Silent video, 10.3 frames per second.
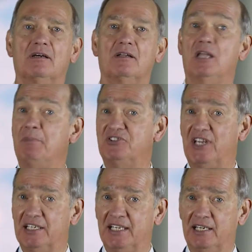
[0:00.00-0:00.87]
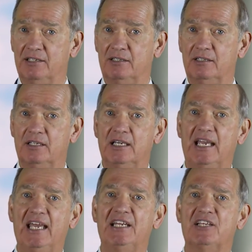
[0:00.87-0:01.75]
Let me say again,
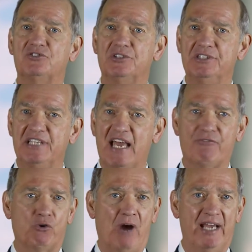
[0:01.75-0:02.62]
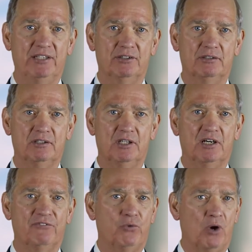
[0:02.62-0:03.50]
it is never right
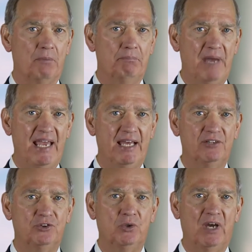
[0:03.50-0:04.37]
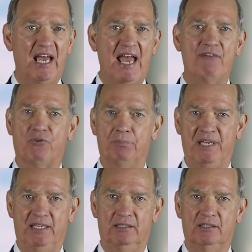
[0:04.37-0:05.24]
for a man to ever
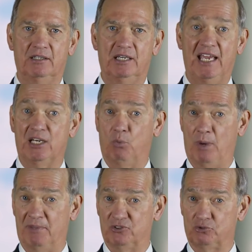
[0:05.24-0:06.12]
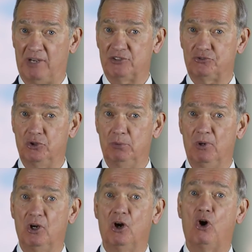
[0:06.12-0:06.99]
be in a women's restroom
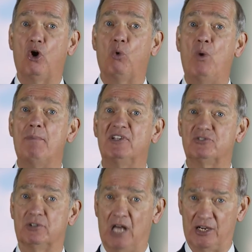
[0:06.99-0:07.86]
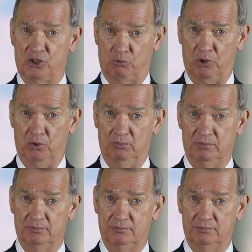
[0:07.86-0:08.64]
or women's locker room.